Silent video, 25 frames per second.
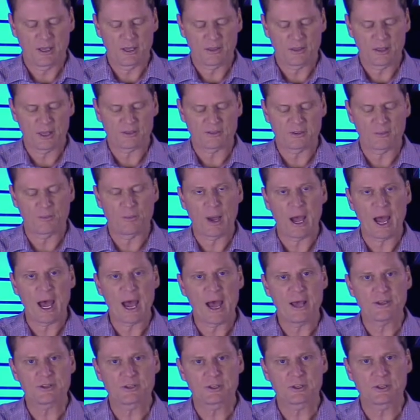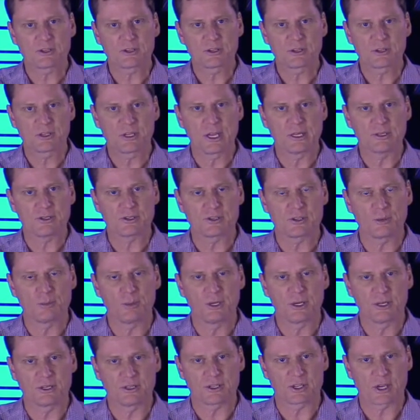that the past needs to
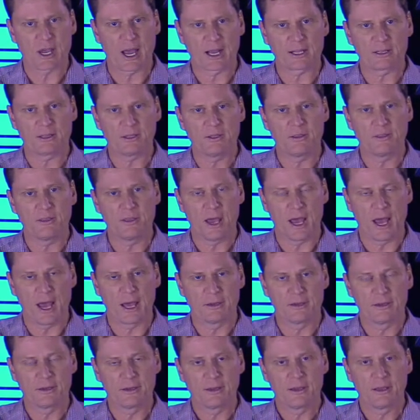be exactly that